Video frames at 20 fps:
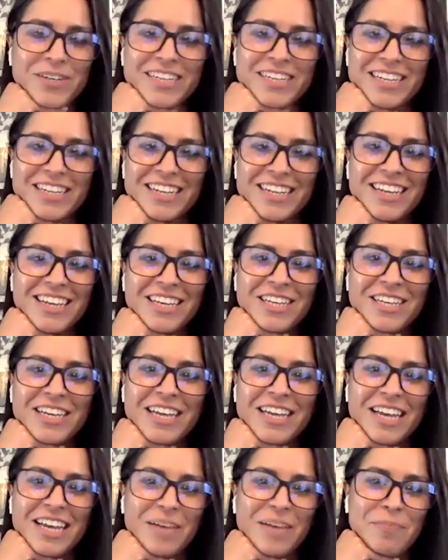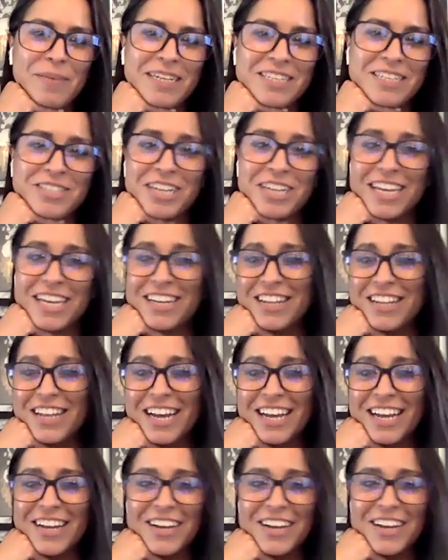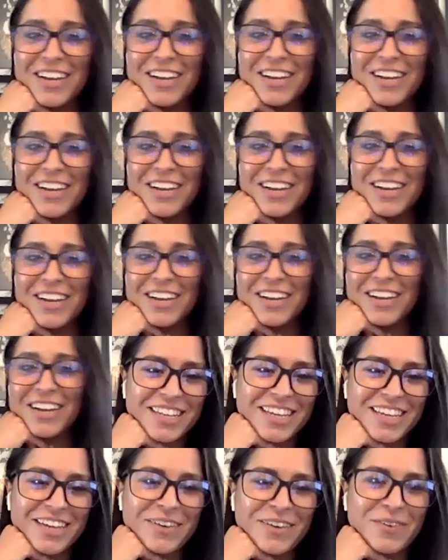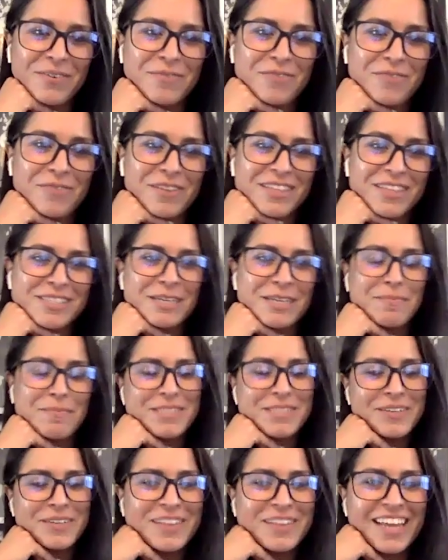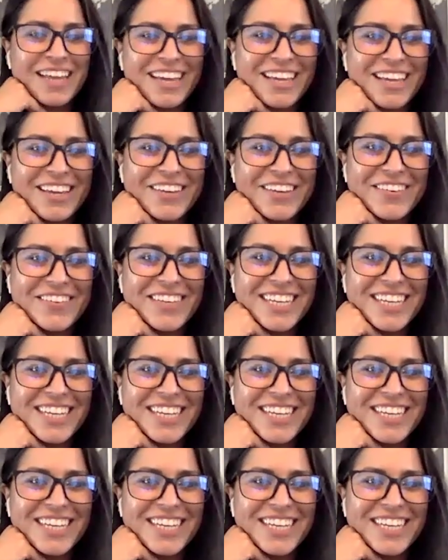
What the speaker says: and helping to shine a light on Leo for this episode. Thank you.